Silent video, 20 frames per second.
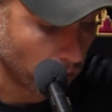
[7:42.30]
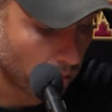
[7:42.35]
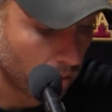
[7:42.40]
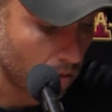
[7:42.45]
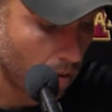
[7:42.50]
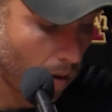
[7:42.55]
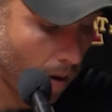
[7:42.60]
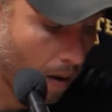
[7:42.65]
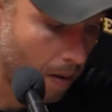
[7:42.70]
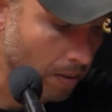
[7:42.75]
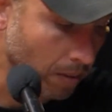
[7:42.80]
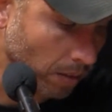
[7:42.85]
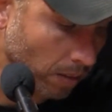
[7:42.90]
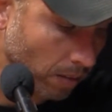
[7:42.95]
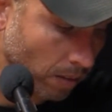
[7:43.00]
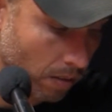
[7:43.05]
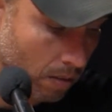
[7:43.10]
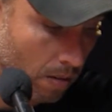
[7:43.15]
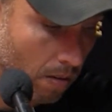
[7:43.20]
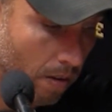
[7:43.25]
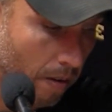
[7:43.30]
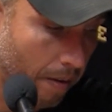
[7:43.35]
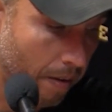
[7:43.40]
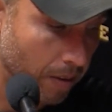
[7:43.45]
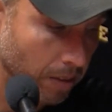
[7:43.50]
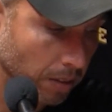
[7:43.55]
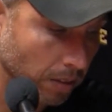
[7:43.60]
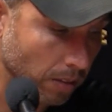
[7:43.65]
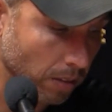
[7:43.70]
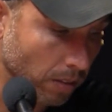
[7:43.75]
about how their
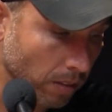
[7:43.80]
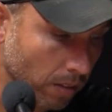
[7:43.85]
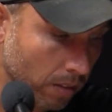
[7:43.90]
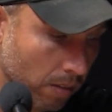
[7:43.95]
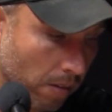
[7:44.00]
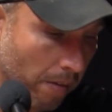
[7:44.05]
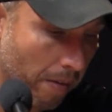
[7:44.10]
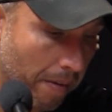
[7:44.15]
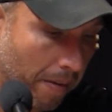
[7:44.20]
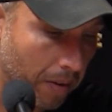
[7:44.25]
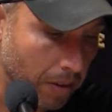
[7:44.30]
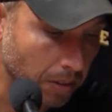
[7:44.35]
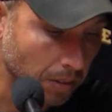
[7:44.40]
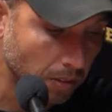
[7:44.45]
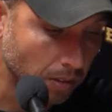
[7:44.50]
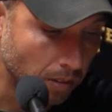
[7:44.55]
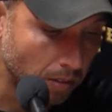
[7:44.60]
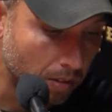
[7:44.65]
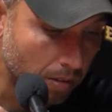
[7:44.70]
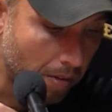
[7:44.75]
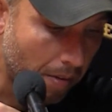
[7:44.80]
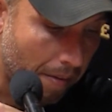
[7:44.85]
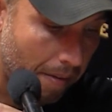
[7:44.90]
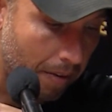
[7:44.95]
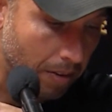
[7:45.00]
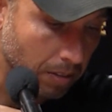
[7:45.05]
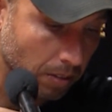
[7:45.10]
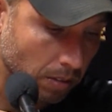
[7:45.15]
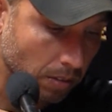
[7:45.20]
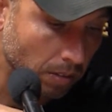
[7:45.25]
pace would stress your guys'
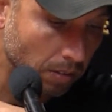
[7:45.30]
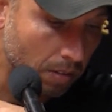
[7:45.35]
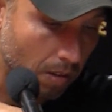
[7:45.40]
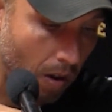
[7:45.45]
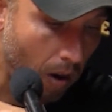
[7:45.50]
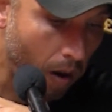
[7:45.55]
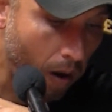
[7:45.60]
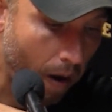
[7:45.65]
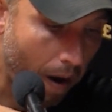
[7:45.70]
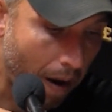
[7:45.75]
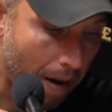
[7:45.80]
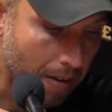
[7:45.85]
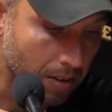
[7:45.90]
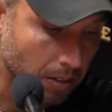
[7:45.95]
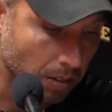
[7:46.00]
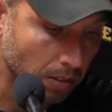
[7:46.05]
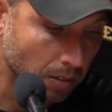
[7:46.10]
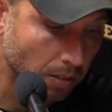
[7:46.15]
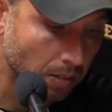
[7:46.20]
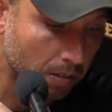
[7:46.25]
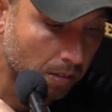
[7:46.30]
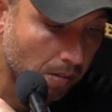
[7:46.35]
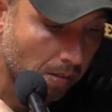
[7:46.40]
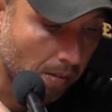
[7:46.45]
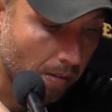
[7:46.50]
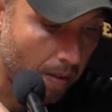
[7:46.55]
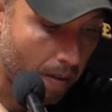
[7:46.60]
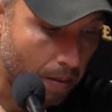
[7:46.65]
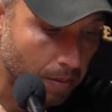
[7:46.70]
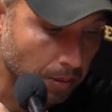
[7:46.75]
defense in the first half. I think they were in about
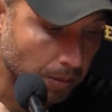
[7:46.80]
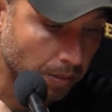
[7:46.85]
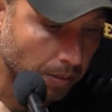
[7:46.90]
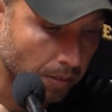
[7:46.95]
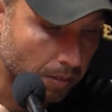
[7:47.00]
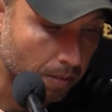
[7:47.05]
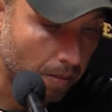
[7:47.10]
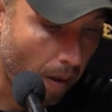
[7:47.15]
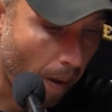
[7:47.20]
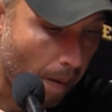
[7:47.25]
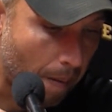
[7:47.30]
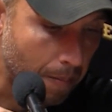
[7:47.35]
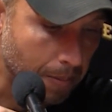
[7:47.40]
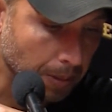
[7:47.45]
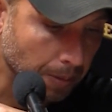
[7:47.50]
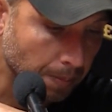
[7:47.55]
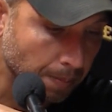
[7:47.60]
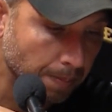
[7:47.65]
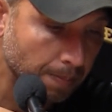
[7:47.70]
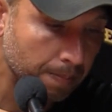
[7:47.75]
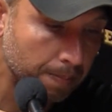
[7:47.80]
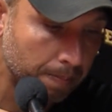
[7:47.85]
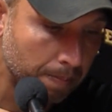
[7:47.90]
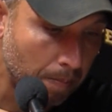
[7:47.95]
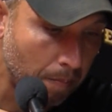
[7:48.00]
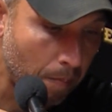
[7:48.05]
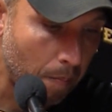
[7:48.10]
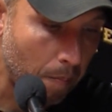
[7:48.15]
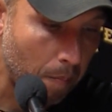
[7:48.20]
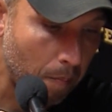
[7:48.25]
40, 41 plays. Do you
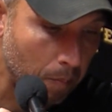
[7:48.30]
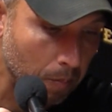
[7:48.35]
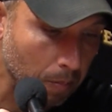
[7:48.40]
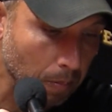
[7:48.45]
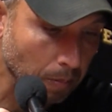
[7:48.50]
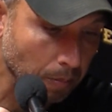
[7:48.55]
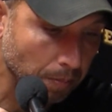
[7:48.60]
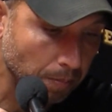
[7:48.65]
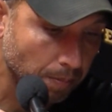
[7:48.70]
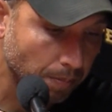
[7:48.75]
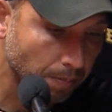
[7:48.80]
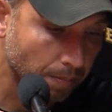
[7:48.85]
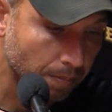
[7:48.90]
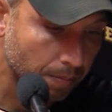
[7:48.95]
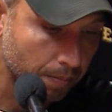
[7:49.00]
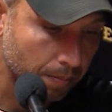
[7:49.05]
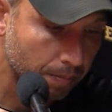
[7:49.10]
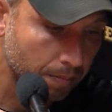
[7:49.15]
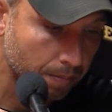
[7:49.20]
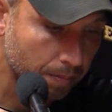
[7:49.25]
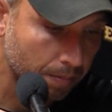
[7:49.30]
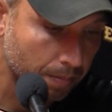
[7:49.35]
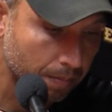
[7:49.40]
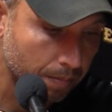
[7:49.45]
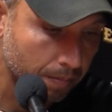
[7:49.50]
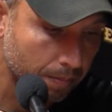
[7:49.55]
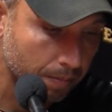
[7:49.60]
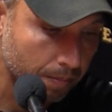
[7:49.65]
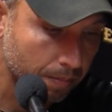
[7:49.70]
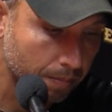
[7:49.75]
feel like that really put
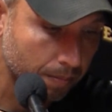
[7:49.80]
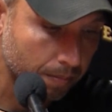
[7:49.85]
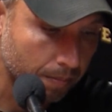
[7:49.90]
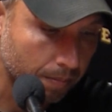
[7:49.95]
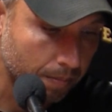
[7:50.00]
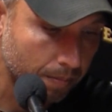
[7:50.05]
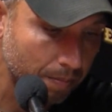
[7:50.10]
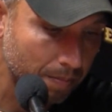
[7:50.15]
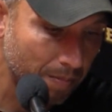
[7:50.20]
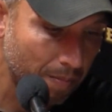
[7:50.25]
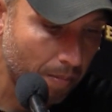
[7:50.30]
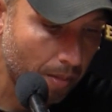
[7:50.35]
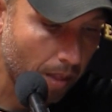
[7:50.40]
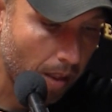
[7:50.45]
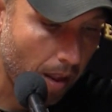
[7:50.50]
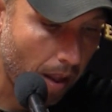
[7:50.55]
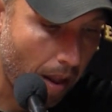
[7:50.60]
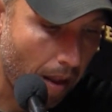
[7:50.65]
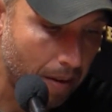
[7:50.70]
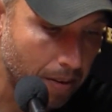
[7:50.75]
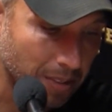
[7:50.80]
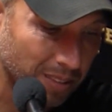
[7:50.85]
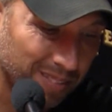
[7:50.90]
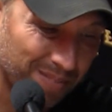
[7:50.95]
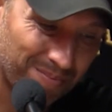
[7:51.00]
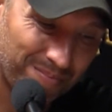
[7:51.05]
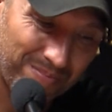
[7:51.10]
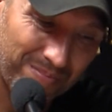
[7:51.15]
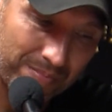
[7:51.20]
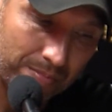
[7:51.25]
some stress on your
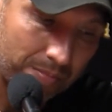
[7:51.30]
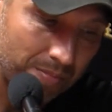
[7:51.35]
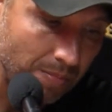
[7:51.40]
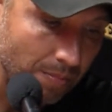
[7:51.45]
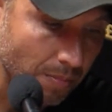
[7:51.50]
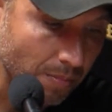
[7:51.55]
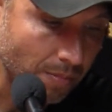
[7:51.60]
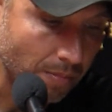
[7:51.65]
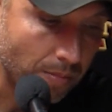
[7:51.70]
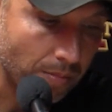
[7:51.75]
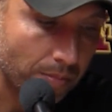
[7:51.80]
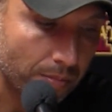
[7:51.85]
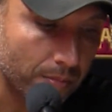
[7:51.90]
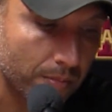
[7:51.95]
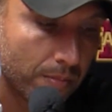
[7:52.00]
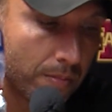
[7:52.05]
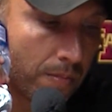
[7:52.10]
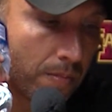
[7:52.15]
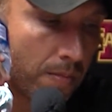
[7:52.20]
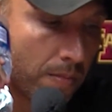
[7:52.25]
guys' defense?